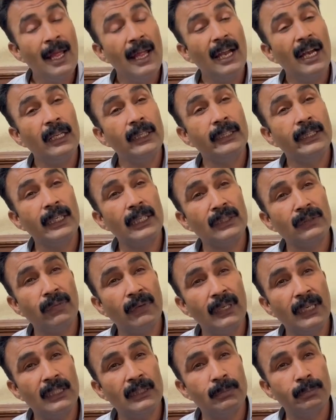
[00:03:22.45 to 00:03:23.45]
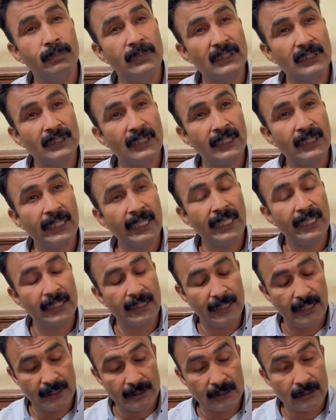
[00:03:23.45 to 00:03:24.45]
and this one is missing in
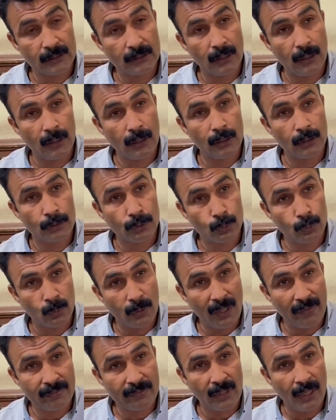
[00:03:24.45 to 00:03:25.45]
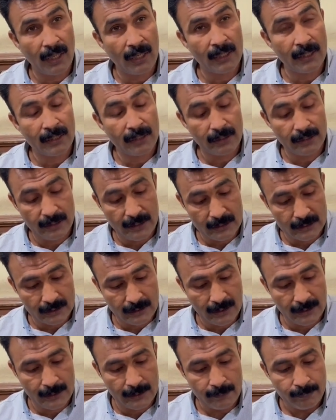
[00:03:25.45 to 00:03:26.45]
this school of thought, this
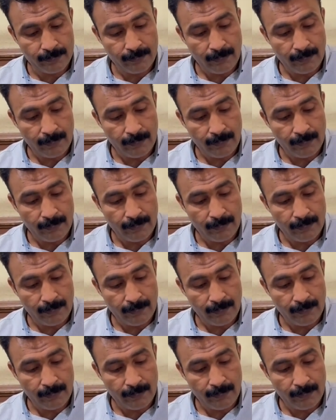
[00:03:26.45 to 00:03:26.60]
theory.